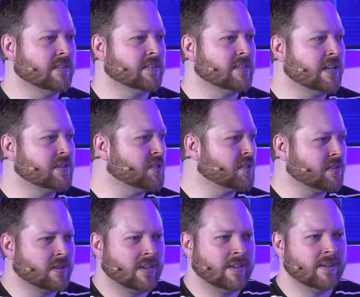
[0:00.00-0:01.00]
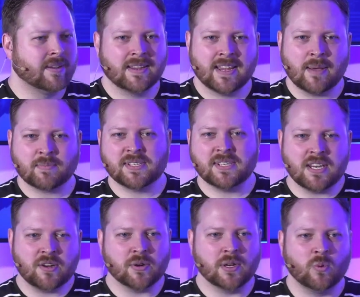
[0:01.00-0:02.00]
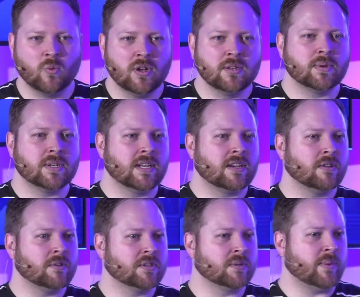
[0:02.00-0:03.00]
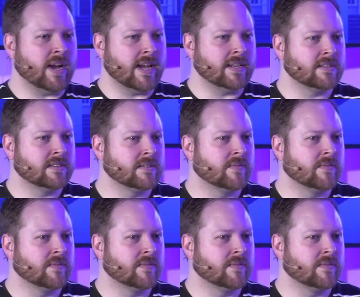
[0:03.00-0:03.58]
It's not just kept secret in one particular spot.